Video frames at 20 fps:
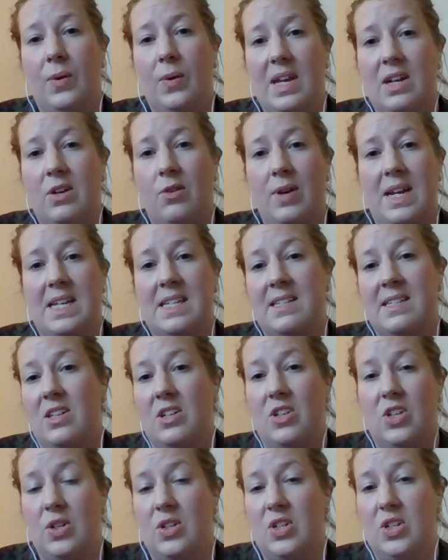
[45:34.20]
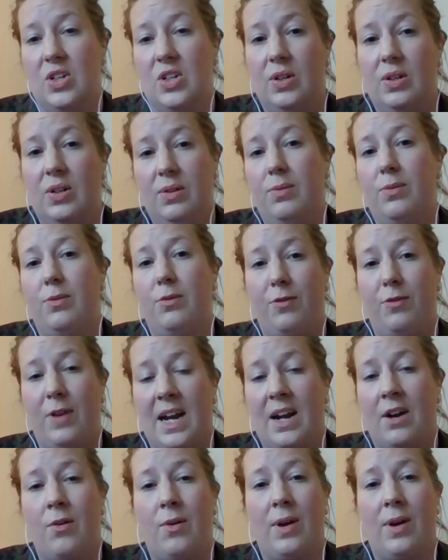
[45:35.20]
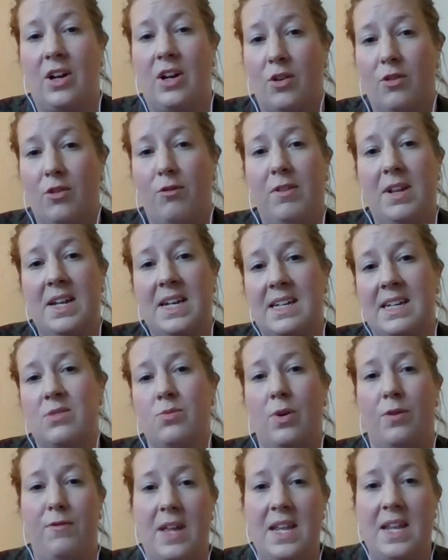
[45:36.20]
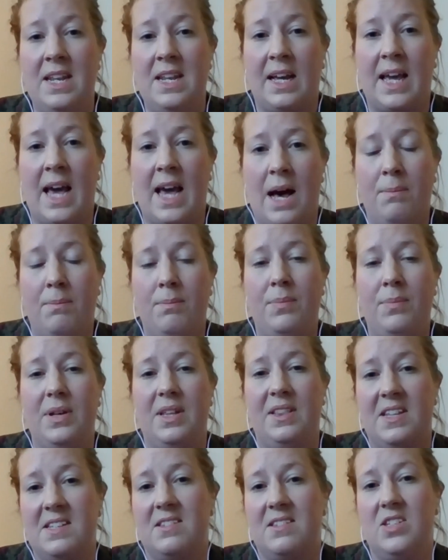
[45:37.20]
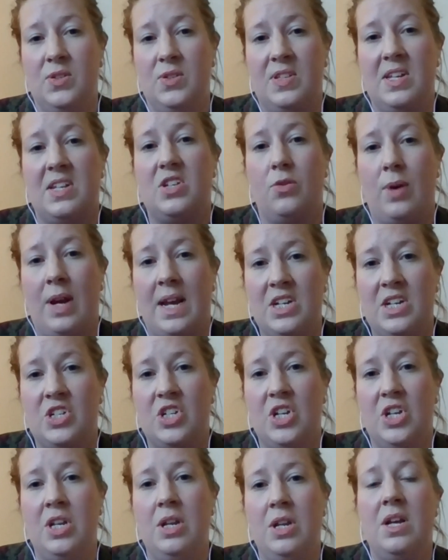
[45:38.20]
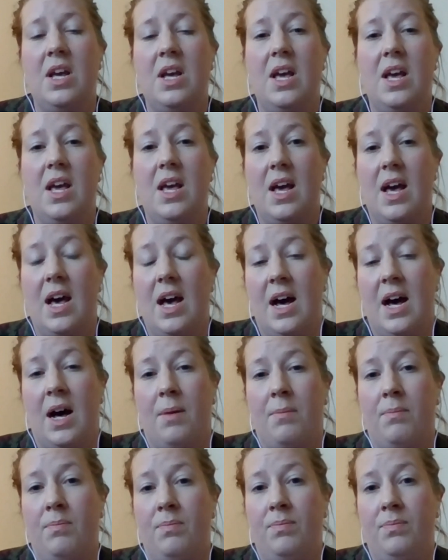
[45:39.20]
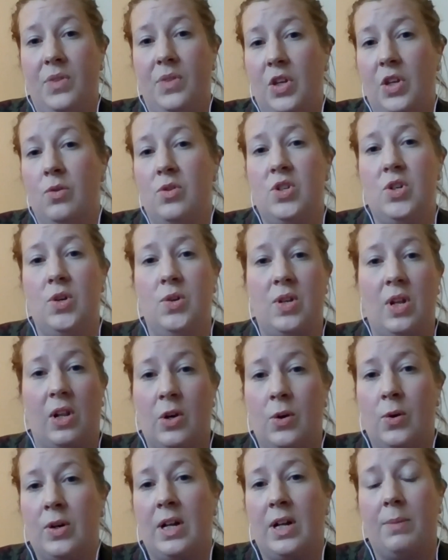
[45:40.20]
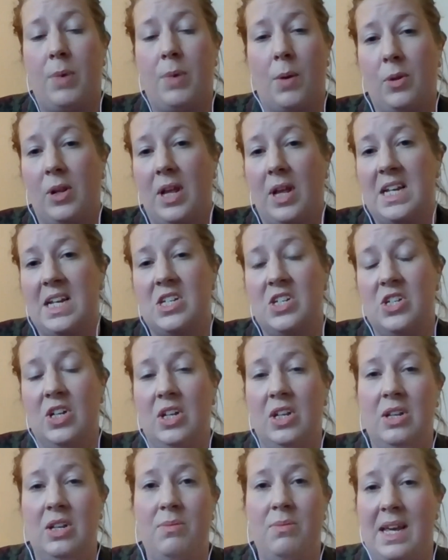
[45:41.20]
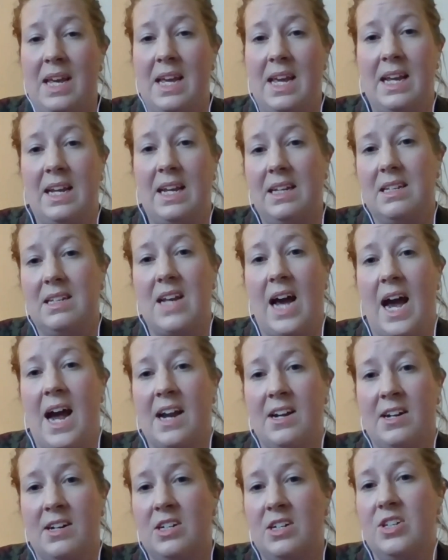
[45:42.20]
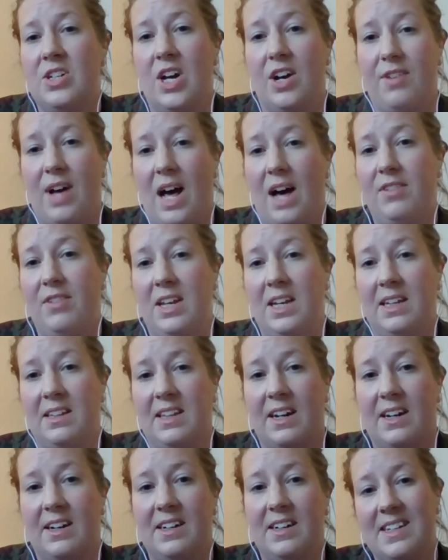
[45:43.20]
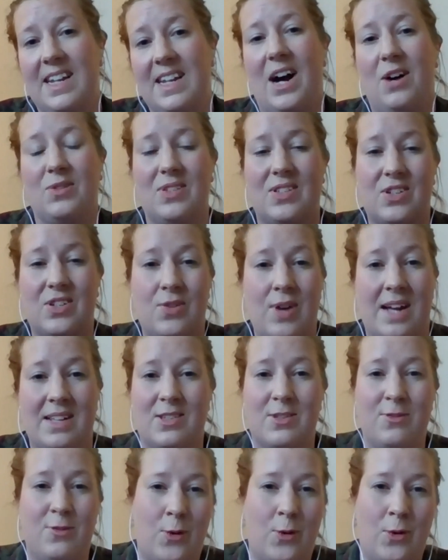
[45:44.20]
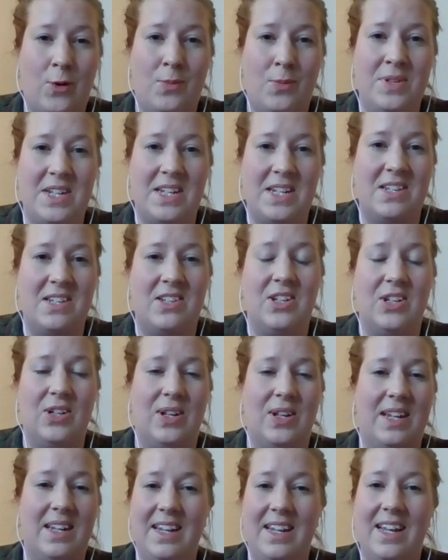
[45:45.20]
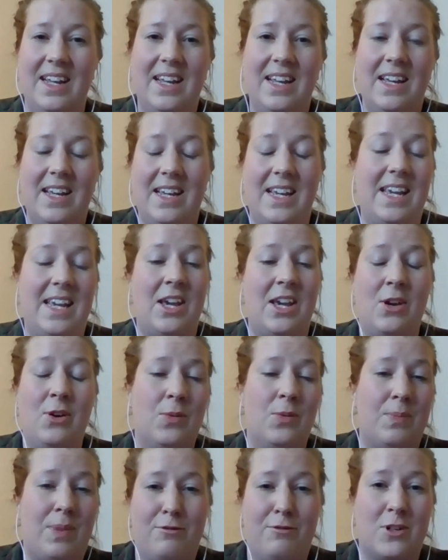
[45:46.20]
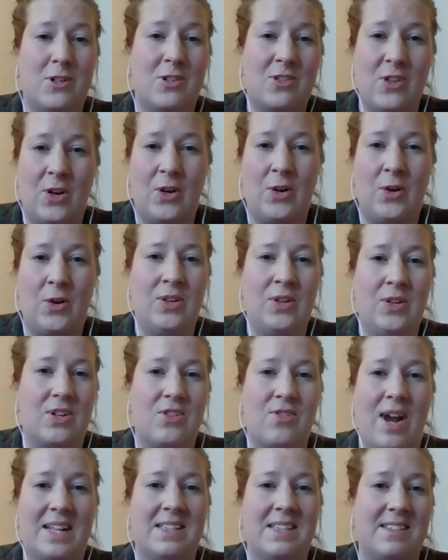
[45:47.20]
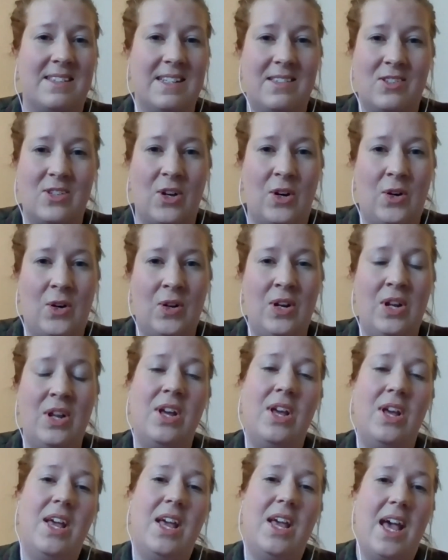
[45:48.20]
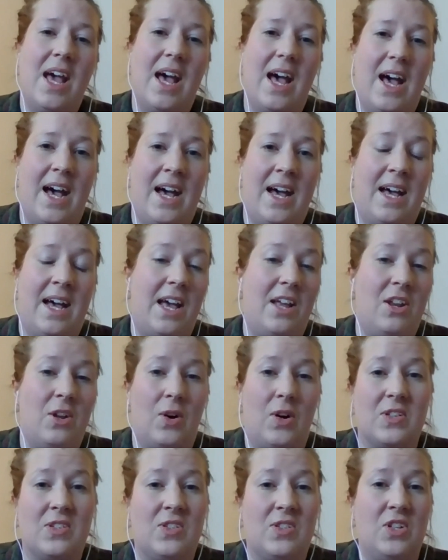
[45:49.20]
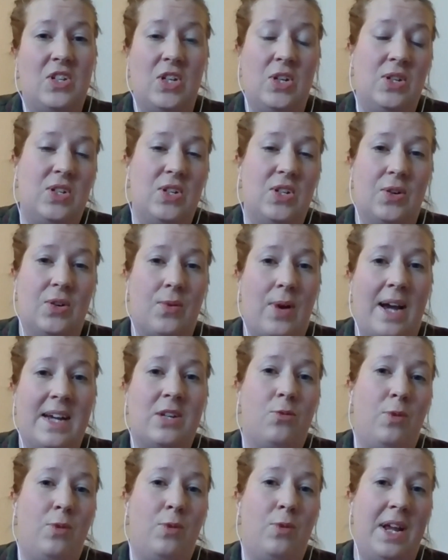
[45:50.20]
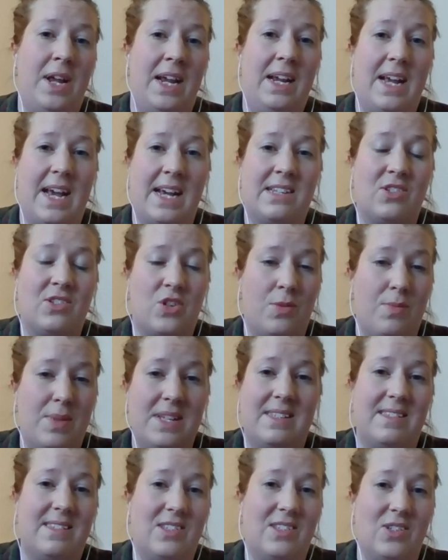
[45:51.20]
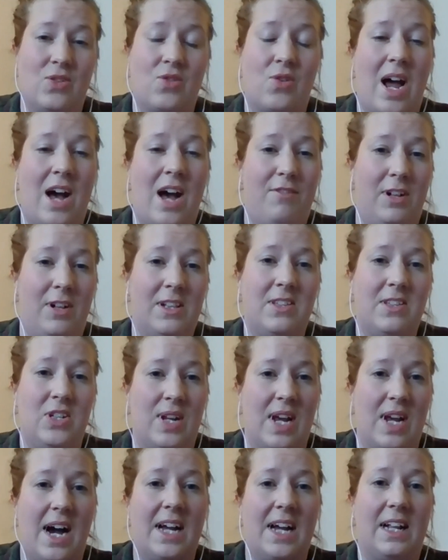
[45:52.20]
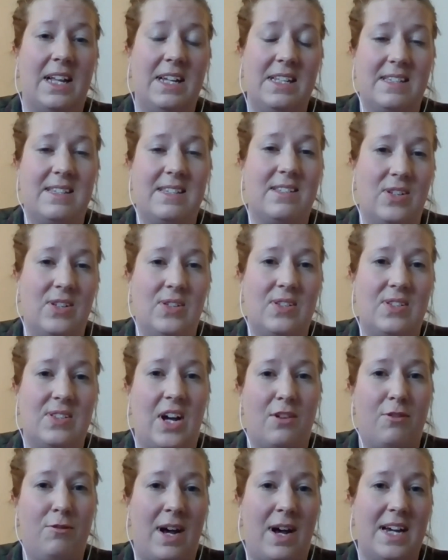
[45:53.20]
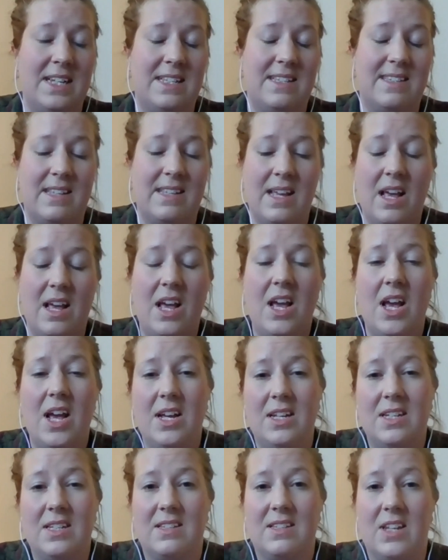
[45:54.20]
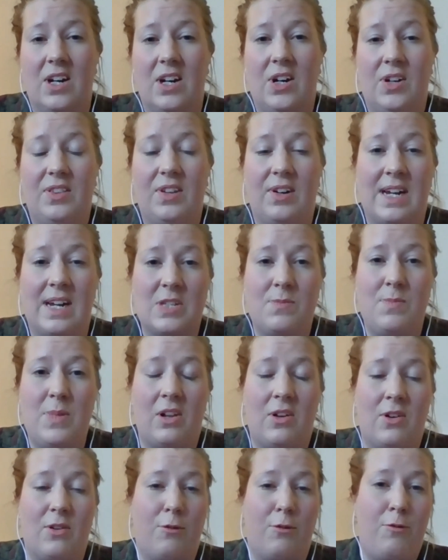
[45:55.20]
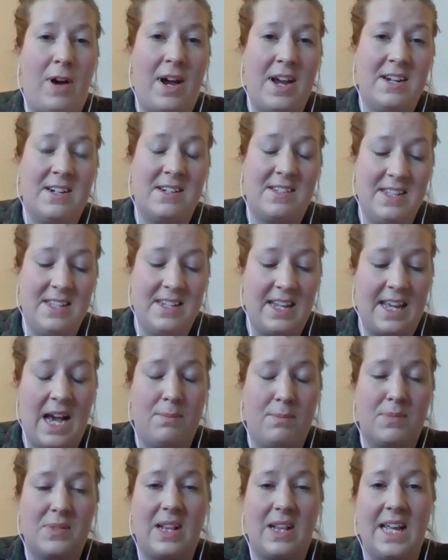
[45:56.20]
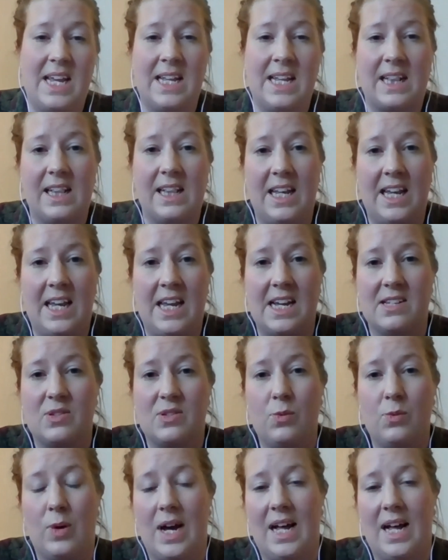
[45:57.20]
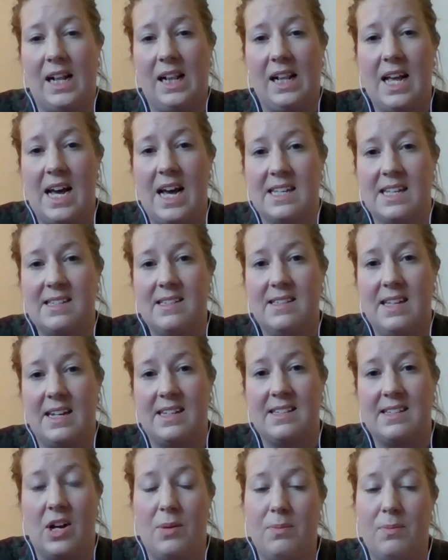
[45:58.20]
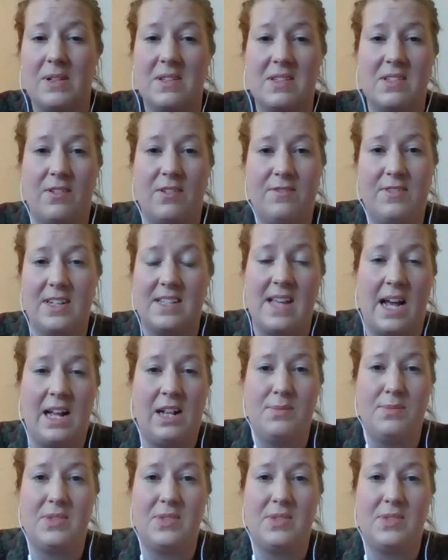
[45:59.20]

increased due to fear and conflict within the camp in this new situation, due to the local population being tired of having their towns transformed into an EU buffer zone or transit zone, and also due to right-wing extremists who travel to the islands to start fights. So there has been a lot of fires in the camps lately, as well as examples of asylum